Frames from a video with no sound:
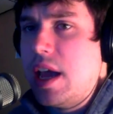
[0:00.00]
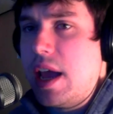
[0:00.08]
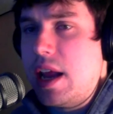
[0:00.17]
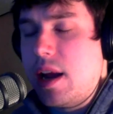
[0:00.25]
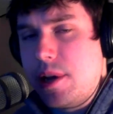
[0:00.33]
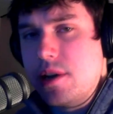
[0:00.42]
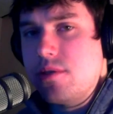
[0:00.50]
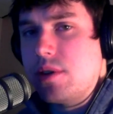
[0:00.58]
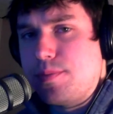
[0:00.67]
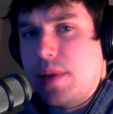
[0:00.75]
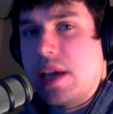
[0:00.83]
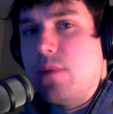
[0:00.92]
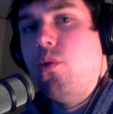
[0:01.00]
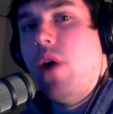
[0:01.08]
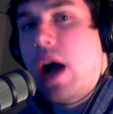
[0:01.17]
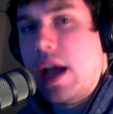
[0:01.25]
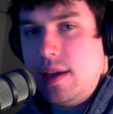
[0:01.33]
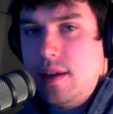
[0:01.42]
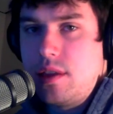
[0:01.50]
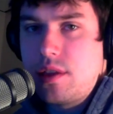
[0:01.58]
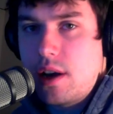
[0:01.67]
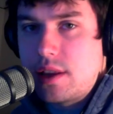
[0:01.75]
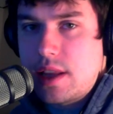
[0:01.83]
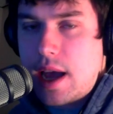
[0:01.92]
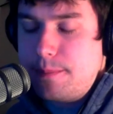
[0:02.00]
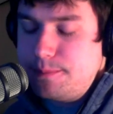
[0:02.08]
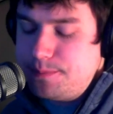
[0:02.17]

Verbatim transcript: And I'm here to explain why he thought that.